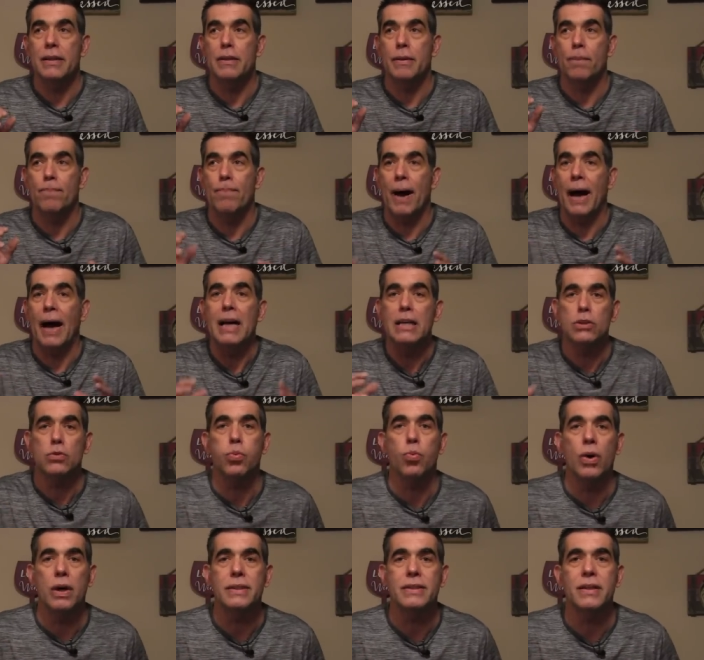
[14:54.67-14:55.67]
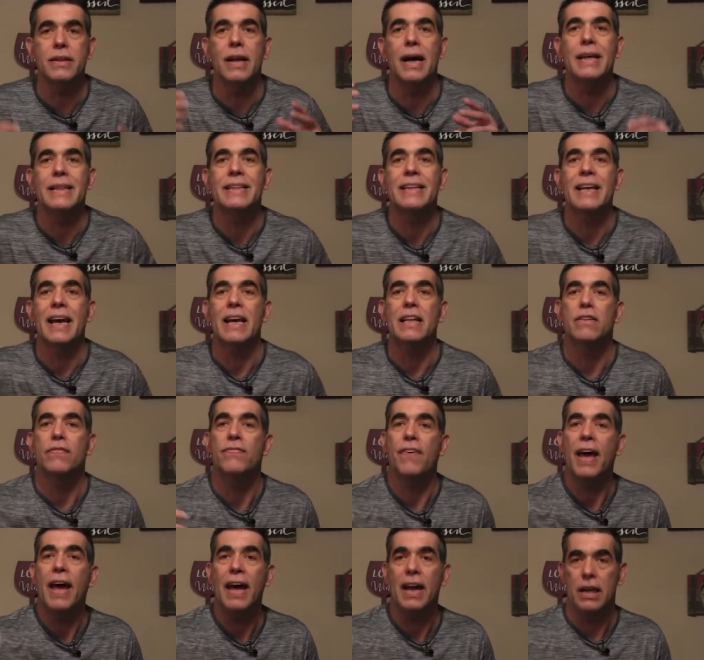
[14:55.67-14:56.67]
the bass wasn't at the
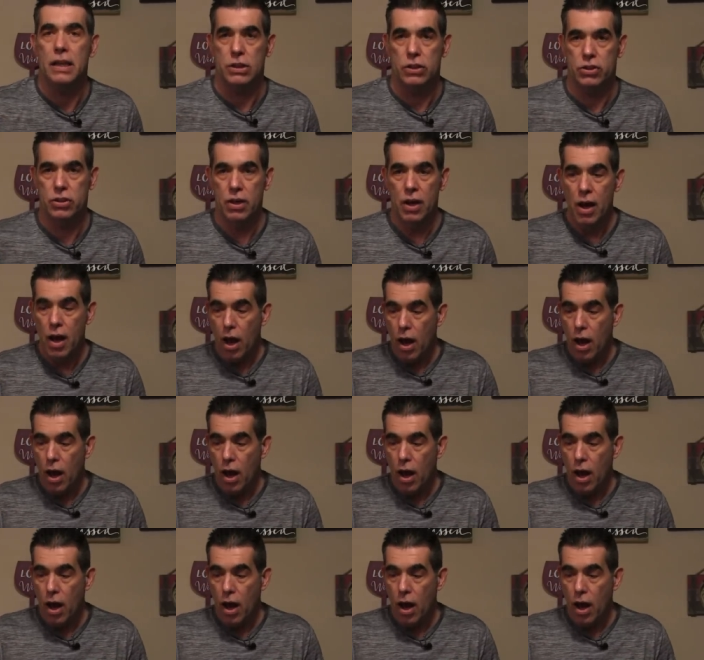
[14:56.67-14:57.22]
advantage.